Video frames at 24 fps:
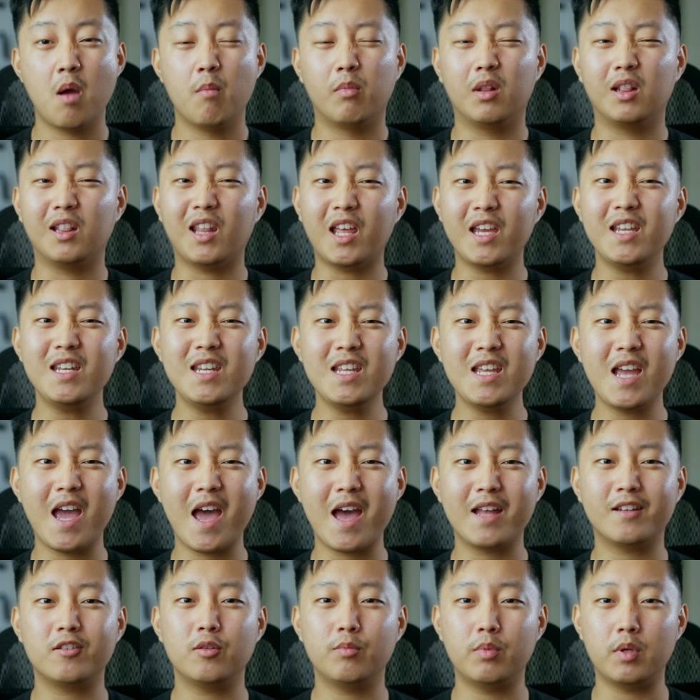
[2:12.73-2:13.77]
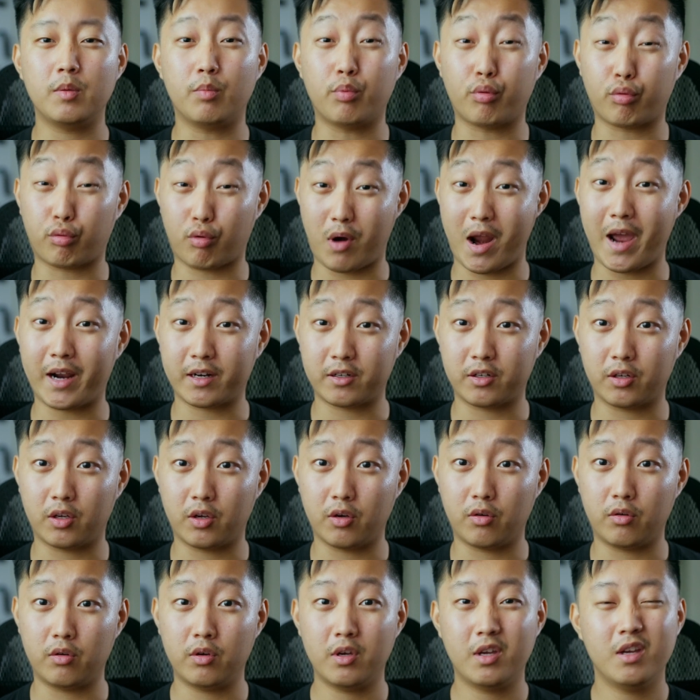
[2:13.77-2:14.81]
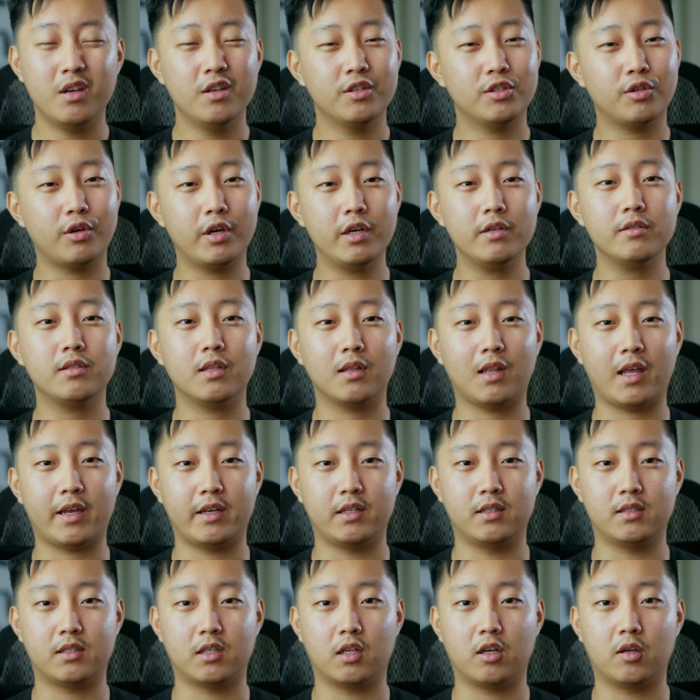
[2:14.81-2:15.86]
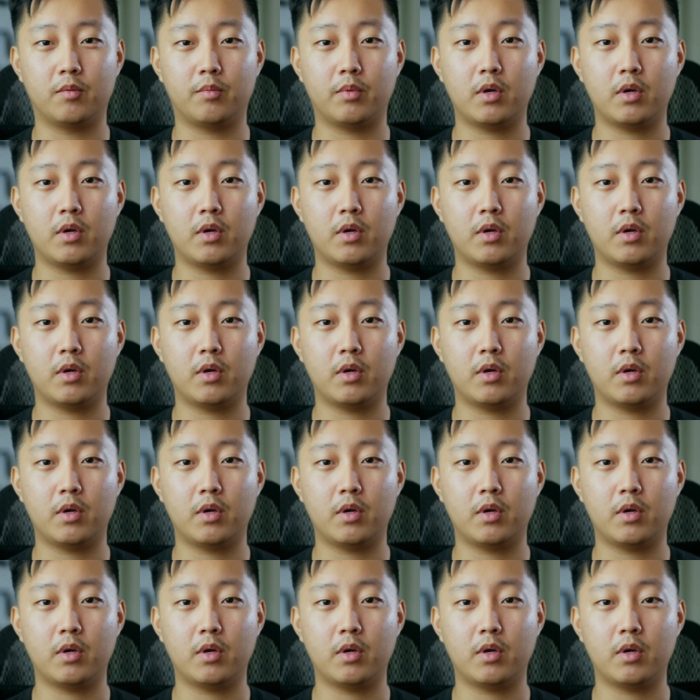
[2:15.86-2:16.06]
but lightning had to be practical. So here's the lighting setup. I